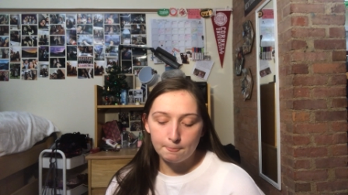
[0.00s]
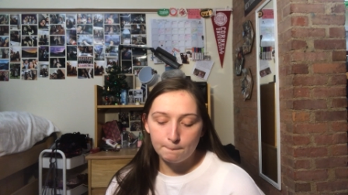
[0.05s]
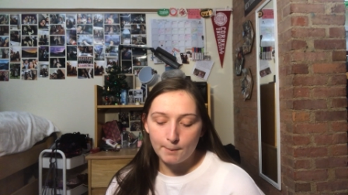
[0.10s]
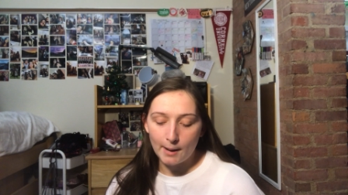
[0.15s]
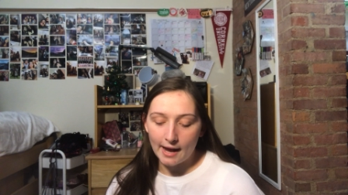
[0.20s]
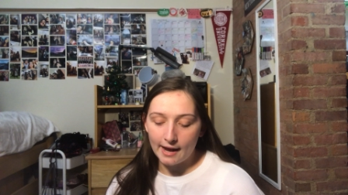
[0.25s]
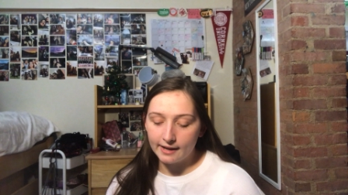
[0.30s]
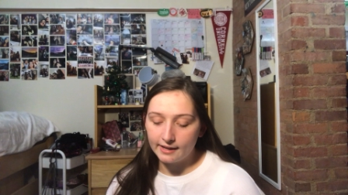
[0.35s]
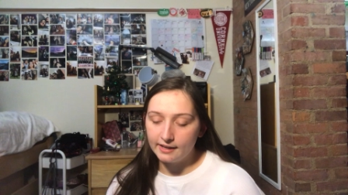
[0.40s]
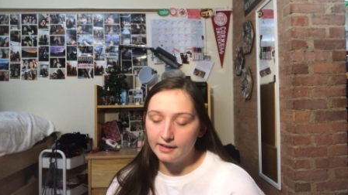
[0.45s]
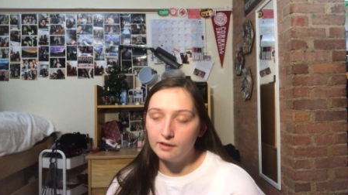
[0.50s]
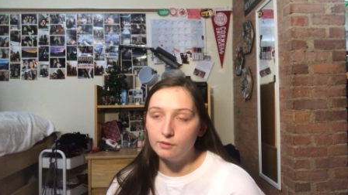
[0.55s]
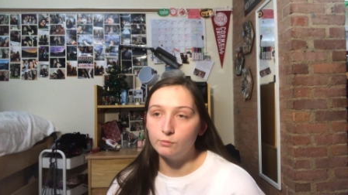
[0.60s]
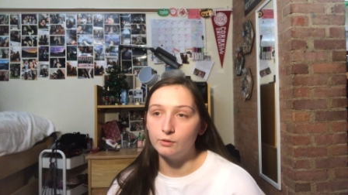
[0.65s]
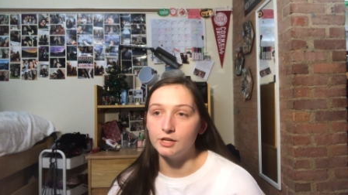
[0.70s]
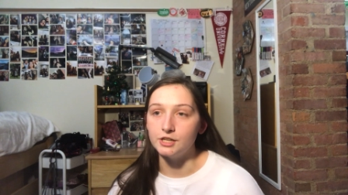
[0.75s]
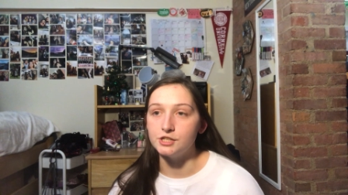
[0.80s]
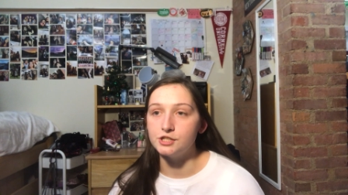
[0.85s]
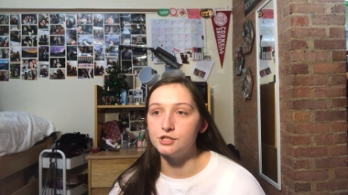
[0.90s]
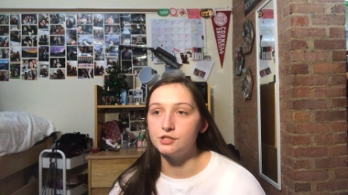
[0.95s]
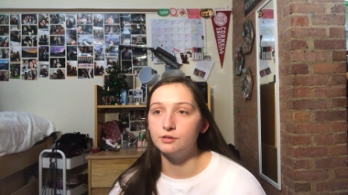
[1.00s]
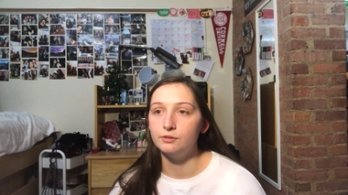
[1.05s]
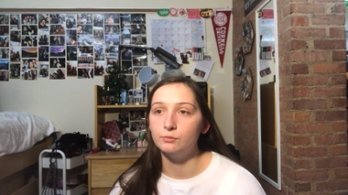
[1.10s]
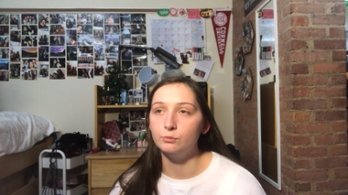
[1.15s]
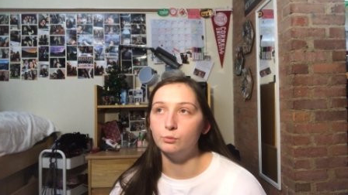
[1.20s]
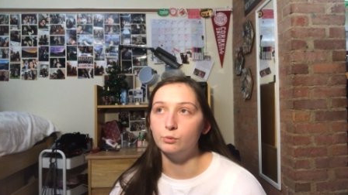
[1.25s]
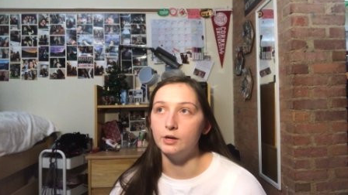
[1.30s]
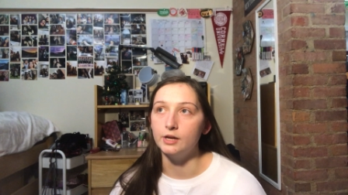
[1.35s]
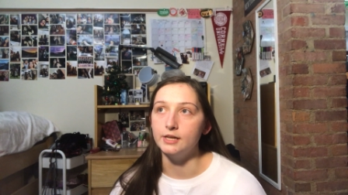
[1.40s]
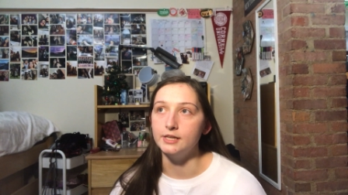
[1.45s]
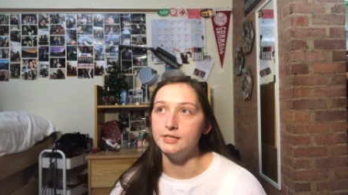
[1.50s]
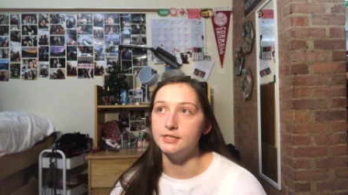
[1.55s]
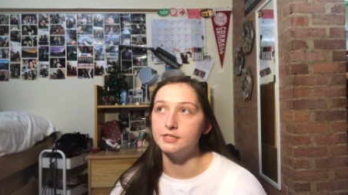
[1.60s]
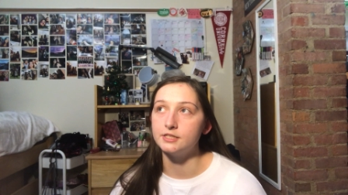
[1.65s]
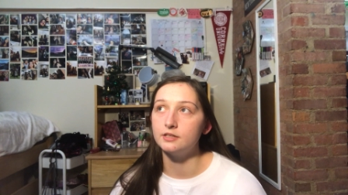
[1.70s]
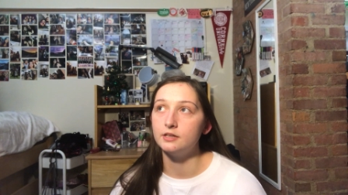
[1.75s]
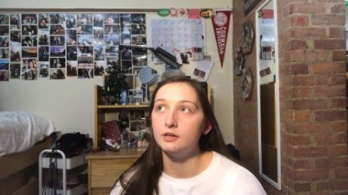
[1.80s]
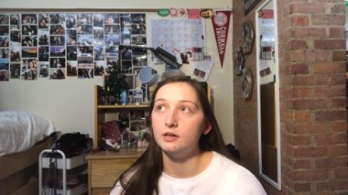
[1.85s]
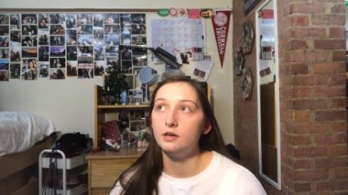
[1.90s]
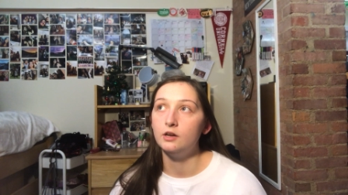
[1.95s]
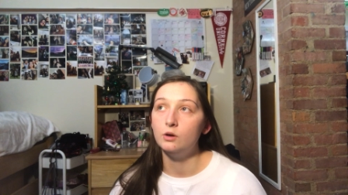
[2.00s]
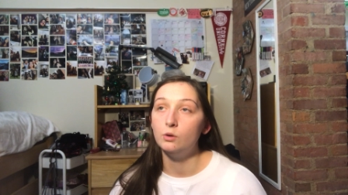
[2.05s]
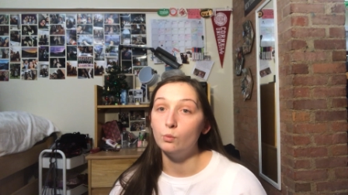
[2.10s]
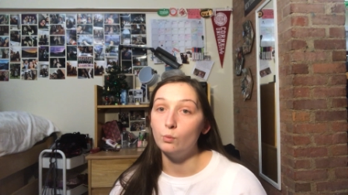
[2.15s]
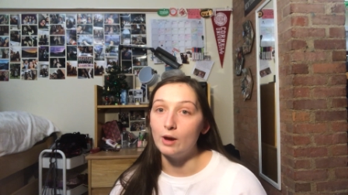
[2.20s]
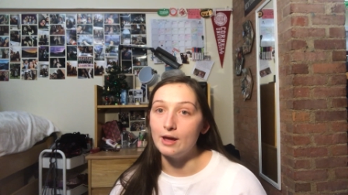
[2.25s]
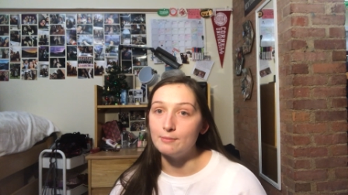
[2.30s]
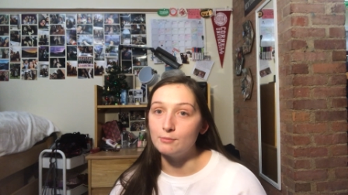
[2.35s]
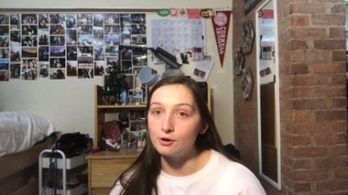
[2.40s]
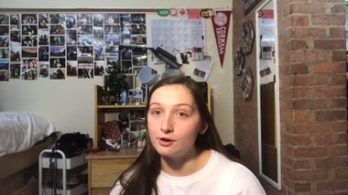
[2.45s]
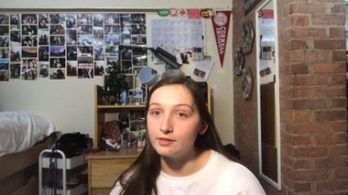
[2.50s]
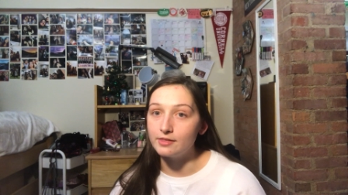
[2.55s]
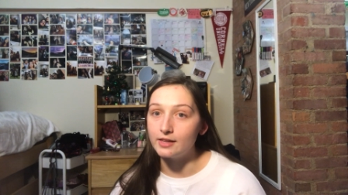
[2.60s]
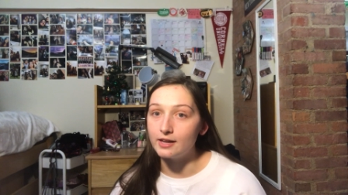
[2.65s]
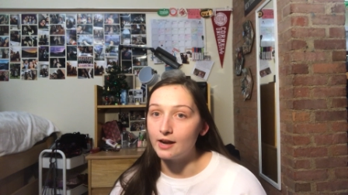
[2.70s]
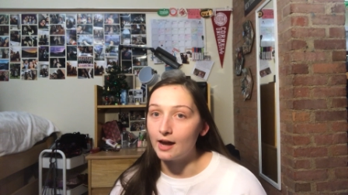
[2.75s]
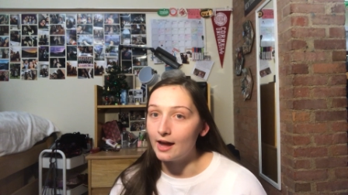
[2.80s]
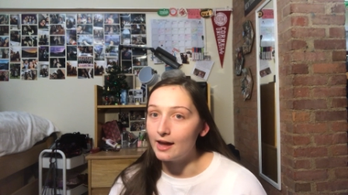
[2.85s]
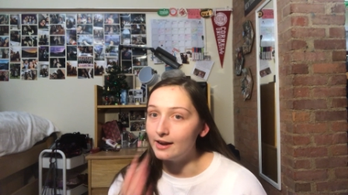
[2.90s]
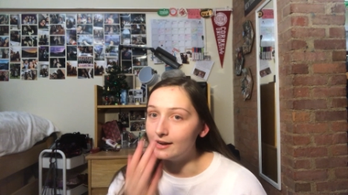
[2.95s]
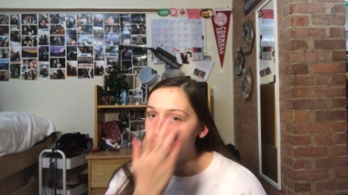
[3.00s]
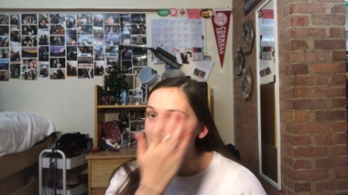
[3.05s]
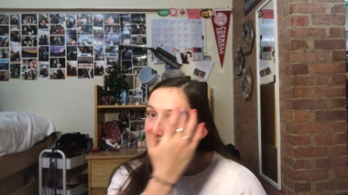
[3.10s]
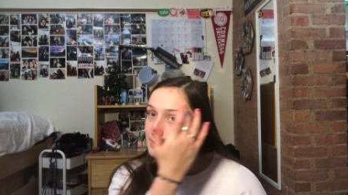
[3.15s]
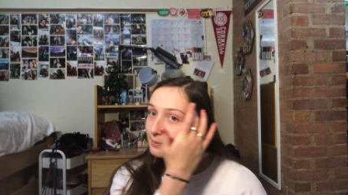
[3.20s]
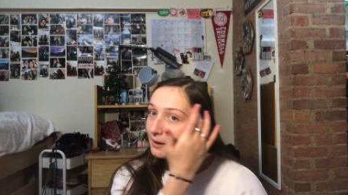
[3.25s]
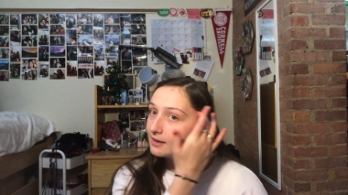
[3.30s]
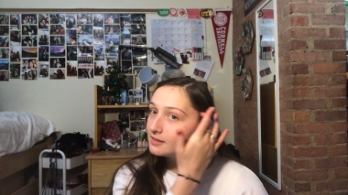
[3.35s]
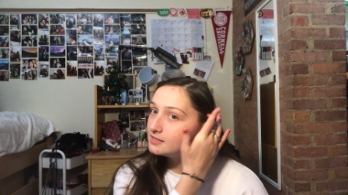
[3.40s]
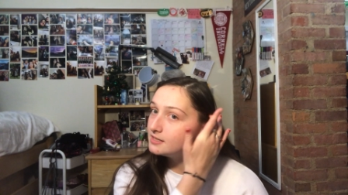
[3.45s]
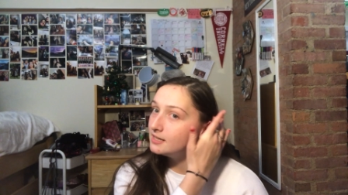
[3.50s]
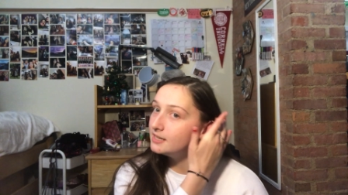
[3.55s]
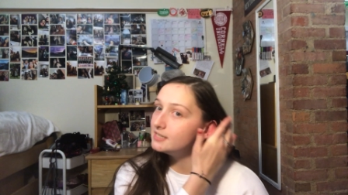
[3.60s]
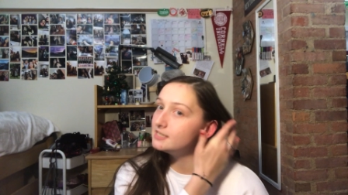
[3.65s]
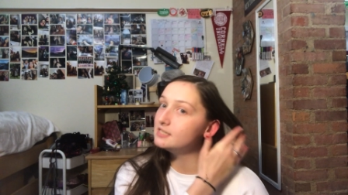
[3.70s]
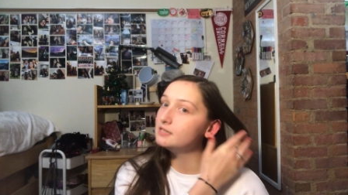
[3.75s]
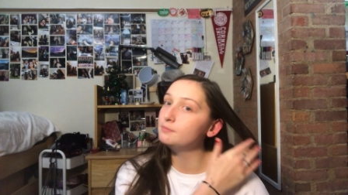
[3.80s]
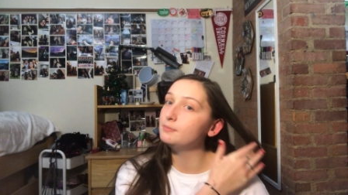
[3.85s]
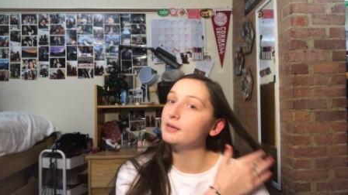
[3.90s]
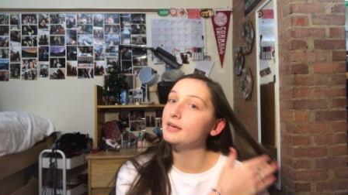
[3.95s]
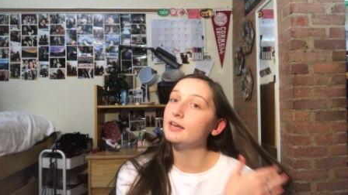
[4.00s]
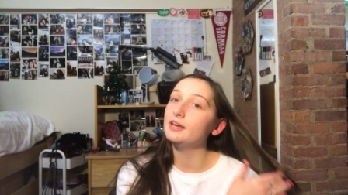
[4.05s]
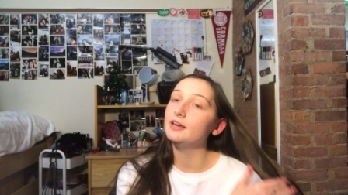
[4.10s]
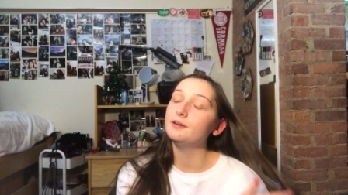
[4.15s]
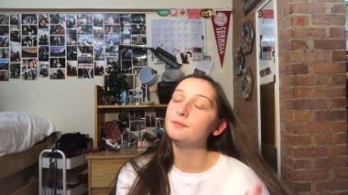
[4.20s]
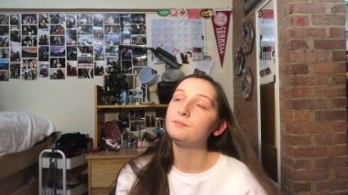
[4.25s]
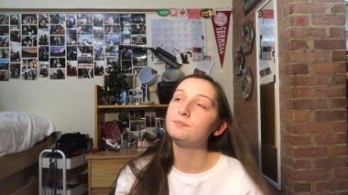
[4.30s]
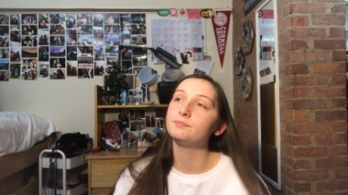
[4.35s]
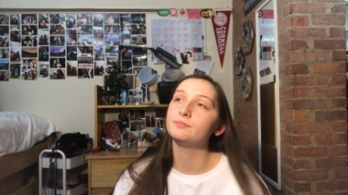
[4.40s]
packet, which was way more than I had expected it to be,